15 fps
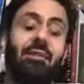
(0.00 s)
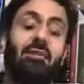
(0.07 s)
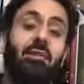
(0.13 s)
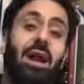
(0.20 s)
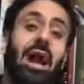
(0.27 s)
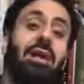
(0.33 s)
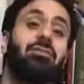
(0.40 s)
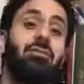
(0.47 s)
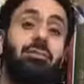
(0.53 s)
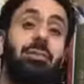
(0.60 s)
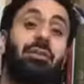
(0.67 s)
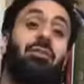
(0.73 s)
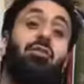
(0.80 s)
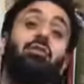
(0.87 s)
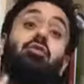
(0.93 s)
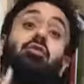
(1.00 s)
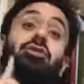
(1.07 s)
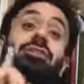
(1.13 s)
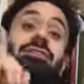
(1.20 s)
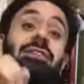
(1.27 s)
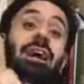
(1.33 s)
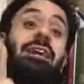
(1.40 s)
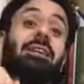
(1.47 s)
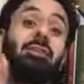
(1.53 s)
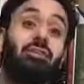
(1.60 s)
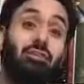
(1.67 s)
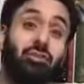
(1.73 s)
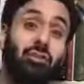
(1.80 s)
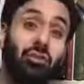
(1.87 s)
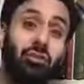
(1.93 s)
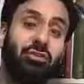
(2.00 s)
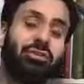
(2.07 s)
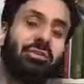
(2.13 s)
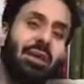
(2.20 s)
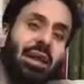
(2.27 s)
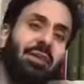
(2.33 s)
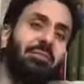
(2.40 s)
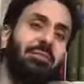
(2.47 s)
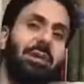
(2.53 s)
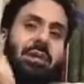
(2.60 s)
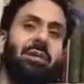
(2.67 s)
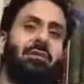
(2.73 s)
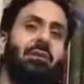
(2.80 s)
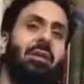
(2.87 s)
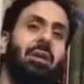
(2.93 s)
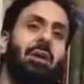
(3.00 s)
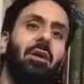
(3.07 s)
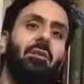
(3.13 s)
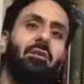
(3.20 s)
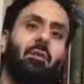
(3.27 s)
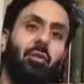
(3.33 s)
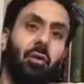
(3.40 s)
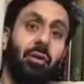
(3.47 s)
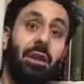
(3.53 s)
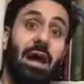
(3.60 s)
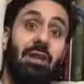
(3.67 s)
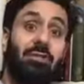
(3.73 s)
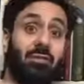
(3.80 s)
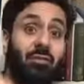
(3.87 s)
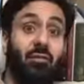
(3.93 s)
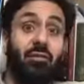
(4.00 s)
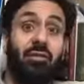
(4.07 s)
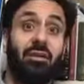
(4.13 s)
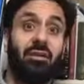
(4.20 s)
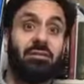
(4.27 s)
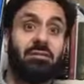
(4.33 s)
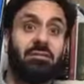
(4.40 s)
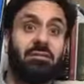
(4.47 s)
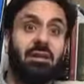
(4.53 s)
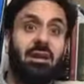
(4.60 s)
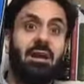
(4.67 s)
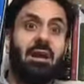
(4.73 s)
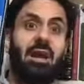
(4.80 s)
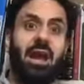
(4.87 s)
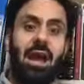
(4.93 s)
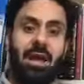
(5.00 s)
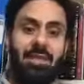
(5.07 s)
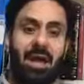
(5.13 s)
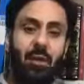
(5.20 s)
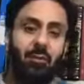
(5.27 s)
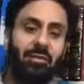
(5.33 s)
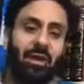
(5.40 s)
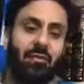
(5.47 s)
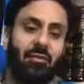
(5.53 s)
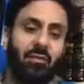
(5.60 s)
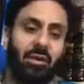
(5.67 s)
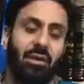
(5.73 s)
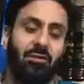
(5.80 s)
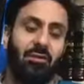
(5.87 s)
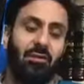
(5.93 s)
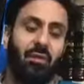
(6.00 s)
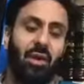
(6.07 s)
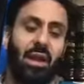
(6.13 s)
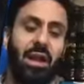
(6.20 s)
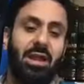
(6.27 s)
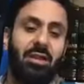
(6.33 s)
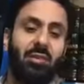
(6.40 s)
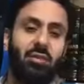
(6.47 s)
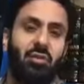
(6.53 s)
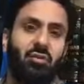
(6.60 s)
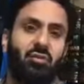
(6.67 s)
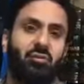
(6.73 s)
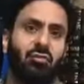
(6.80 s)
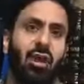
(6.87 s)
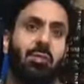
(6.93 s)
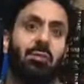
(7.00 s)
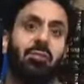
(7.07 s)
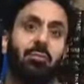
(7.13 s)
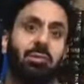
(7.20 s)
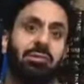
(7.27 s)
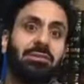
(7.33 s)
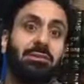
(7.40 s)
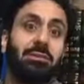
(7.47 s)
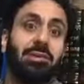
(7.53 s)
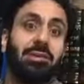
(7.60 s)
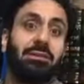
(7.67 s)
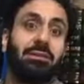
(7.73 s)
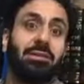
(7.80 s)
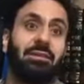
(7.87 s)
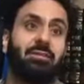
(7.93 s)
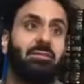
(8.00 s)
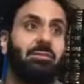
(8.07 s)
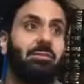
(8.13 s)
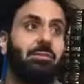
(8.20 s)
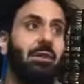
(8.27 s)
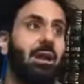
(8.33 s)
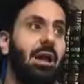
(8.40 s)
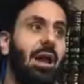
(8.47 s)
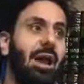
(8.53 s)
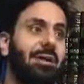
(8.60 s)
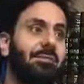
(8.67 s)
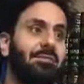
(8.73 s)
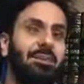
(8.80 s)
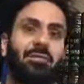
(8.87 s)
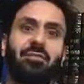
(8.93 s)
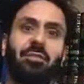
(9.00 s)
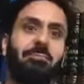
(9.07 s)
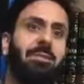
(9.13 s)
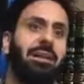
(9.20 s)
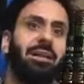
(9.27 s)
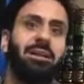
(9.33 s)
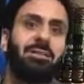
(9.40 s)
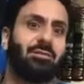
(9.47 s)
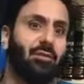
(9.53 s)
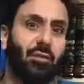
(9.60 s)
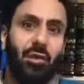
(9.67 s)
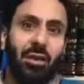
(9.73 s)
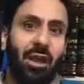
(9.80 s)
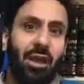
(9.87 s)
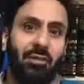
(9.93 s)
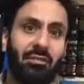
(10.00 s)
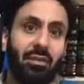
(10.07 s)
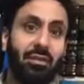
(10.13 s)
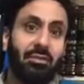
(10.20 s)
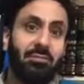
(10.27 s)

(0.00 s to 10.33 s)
if you decide and choose to have meaning for your life and for things. And that would therefore give you a new realm of possibility to have different meanings for your life.